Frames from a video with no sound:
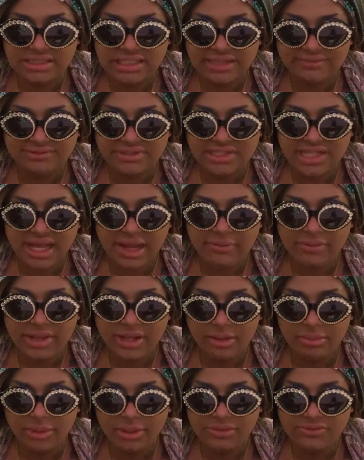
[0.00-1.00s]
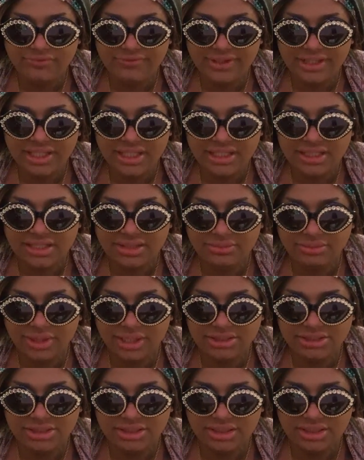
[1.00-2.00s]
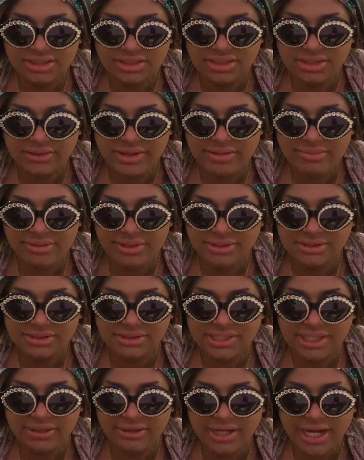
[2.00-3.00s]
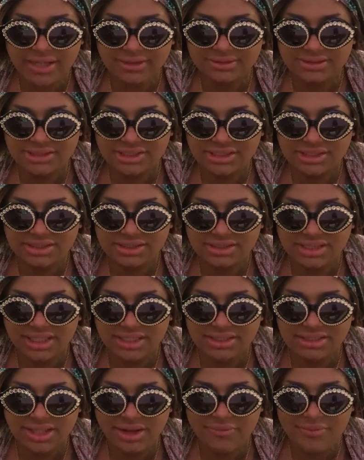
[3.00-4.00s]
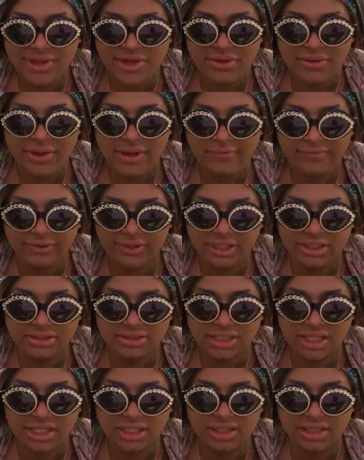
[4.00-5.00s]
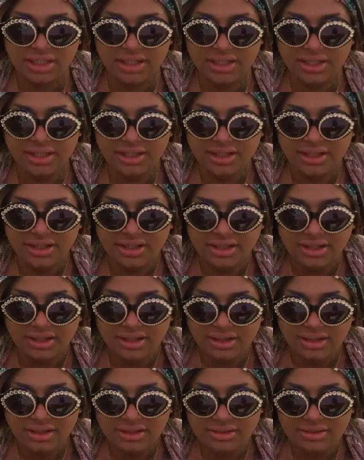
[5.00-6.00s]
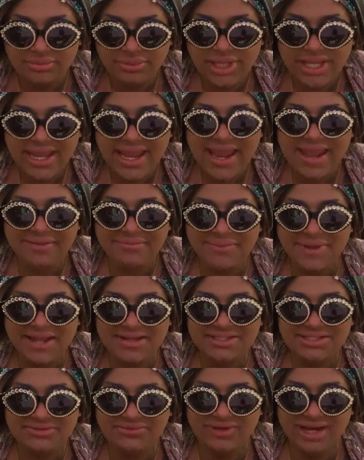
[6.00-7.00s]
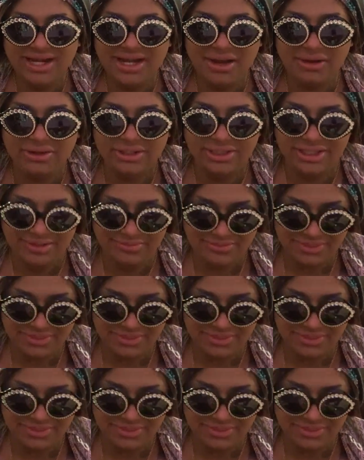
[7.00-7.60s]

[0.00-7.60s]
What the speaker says: After that, we are both feeling the pressure, so I picked dare next. She said, tell me who you have a crush on. Play hangman to find out her name.